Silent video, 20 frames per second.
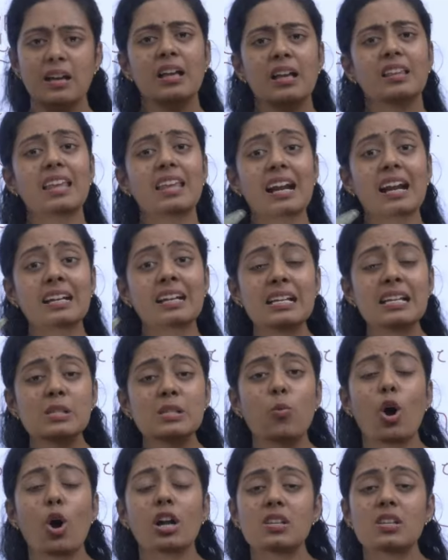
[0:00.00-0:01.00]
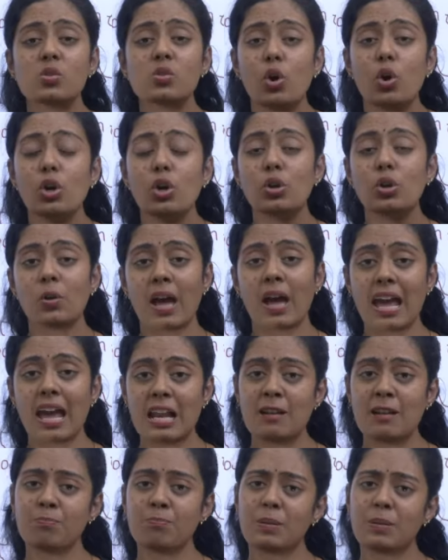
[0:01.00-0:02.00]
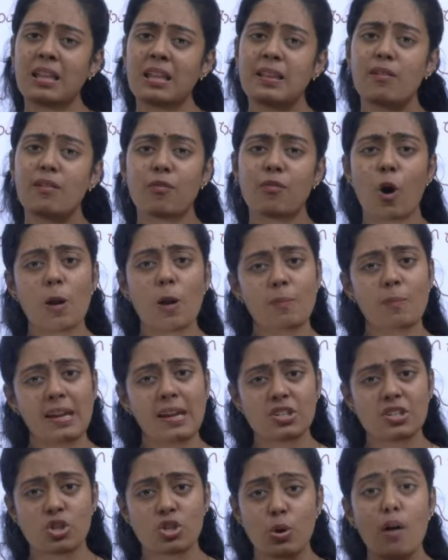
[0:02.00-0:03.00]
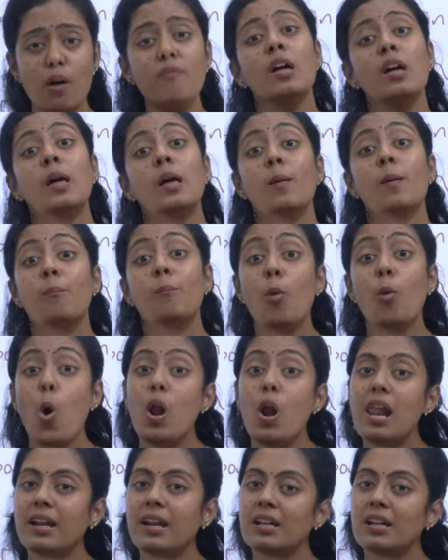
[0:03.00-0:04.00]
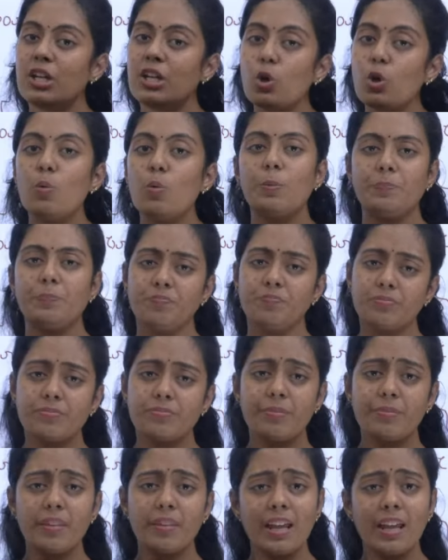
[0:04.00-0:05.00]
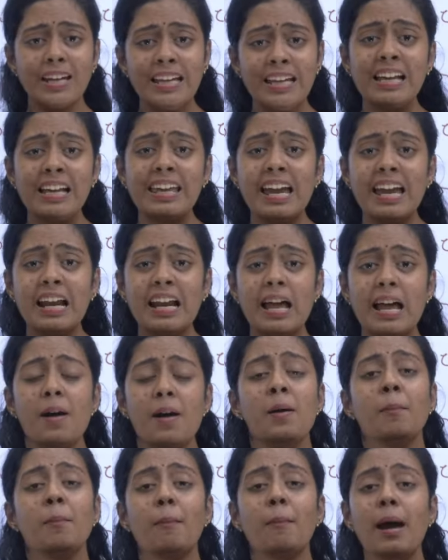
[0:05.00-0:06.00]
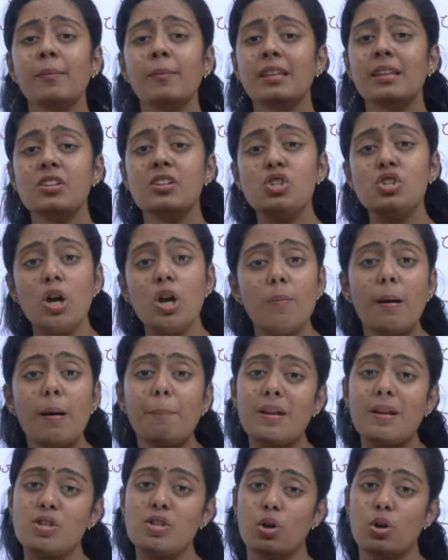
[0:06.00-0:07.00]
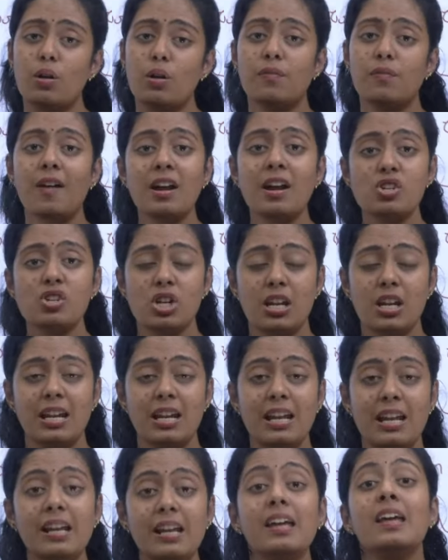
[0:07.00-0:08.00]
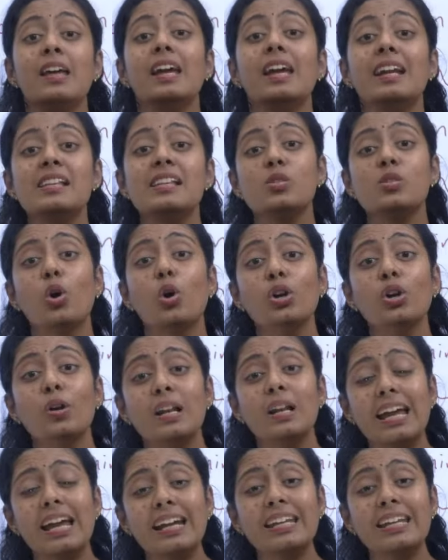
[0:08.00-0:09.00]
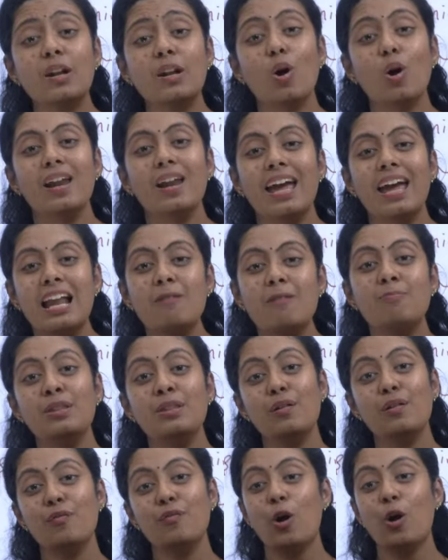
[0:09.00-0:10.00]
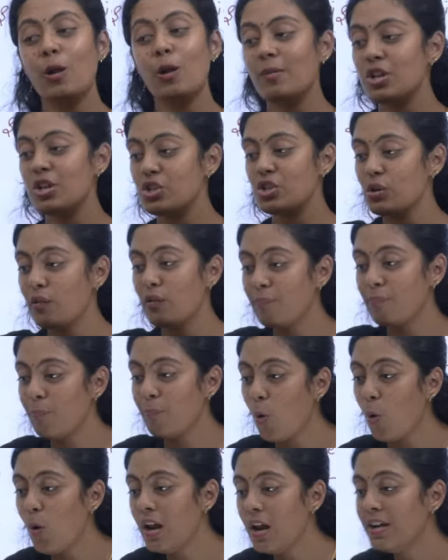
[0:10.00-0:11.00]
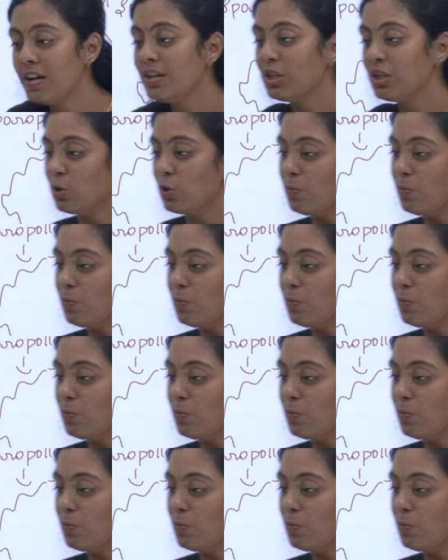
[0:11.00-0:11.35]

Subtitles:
That is what is going to help in the formation of pollen tube. Neenga kekla, ma'am, the germ aperture oda function enna? It is going to later on help in the formation of pollen tube